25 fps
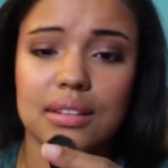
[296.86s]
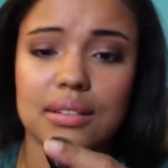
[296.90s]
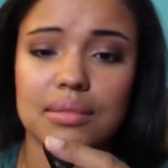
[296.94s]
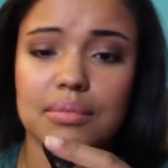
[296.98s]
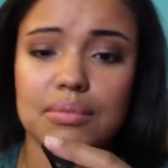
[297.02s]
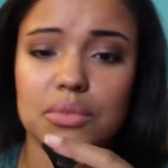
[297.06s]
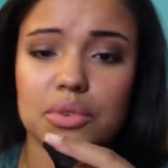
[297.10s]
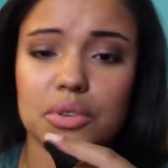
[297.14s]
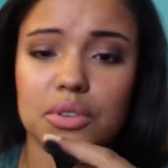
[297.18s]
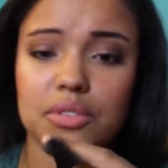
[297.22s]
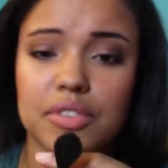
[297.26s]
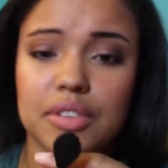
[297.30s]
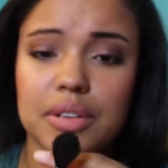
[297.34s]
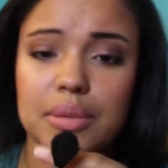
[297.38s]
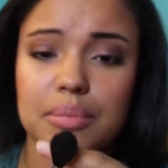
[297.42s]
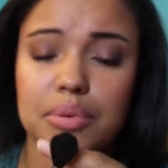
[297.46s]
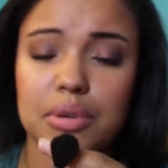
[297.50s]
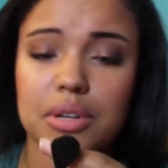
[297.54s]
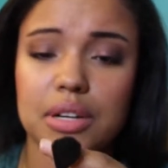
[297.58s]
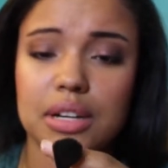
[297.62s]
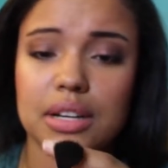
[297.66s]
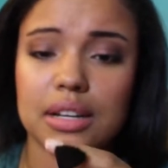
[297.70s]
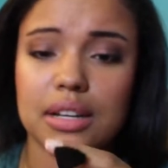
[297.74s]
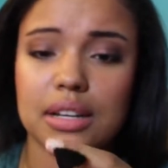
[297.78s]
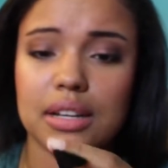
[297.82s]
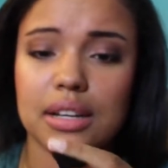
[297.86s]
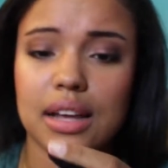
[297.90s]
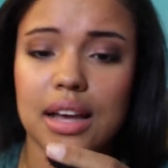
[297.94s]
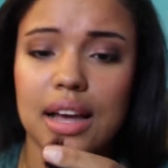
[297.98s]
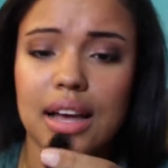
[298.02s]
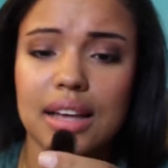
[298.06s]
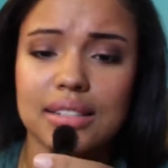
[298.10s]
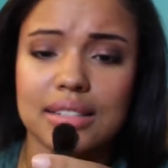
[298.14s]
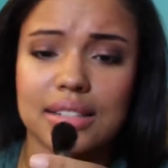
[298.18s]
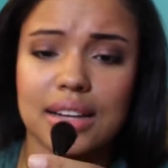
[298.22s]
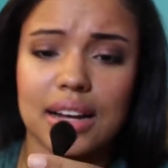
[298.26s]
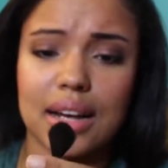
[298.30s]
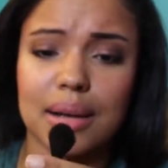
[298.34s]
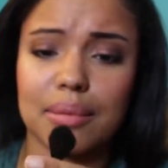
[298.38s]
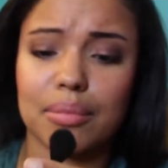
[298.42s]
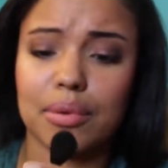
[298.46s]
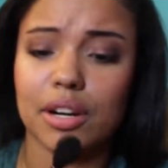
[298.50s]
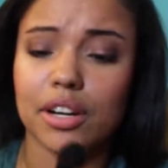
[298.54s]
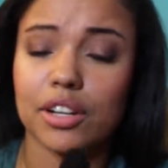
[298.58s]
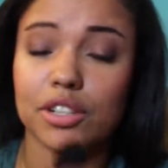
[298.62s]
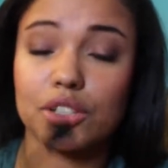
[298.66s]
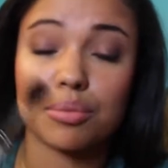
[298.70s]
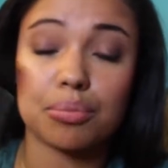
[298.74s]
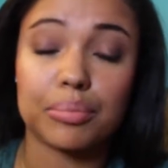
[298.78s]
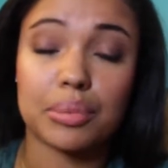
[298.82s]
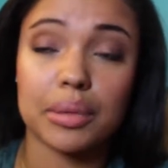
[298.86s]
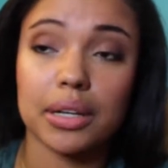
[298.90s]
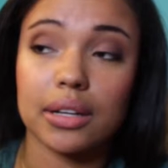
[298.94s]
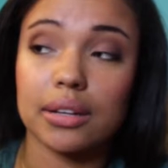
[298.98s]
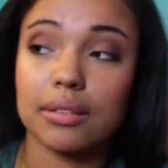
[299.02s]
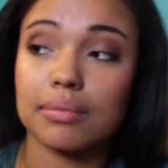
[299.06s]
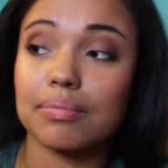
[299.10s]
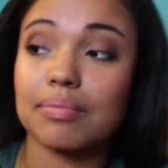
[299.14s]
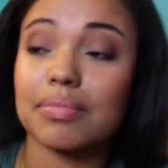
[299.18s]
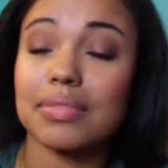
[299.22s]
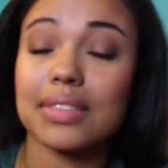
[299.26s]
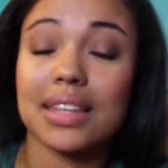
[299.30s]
Morphe put it as an eye brush, but